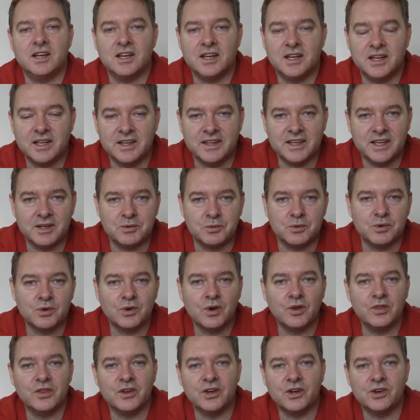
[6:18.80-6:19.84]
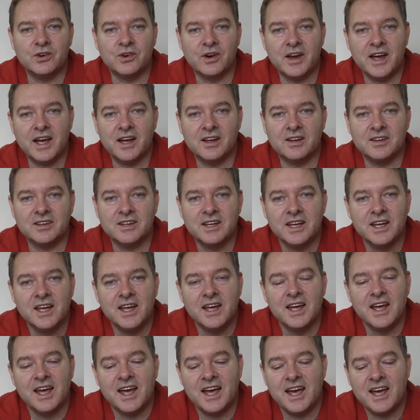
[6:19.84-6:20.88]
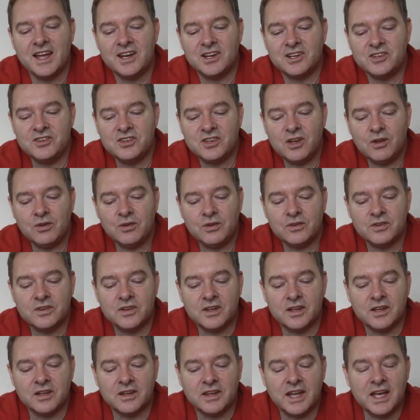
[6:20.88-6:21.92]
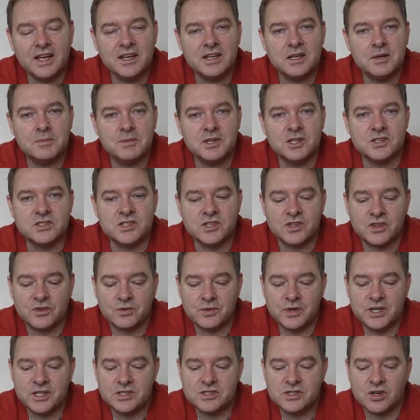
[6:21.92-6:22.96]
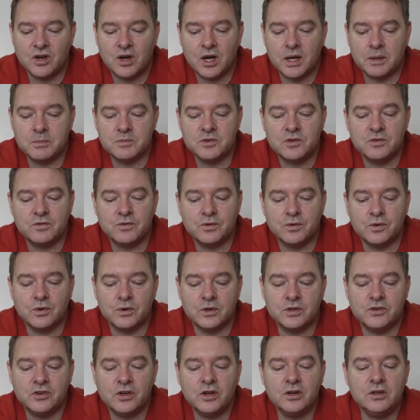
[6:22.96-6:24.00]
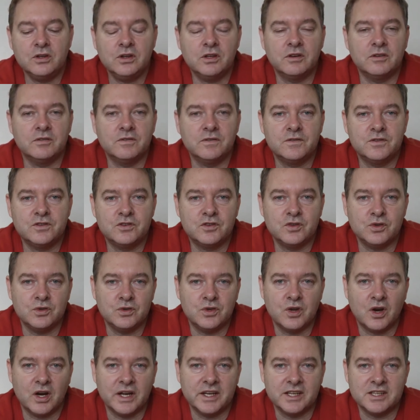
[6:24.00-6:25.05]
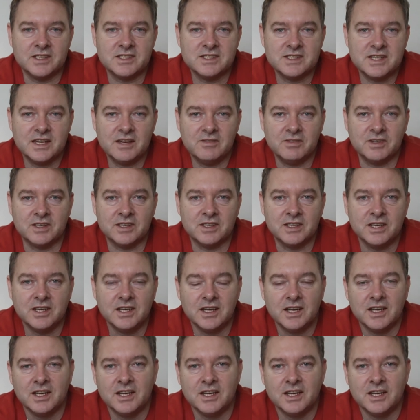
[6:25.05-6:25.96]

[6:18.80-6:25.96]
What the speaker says: that were on the ground, and I sold that image three times for a total of $297.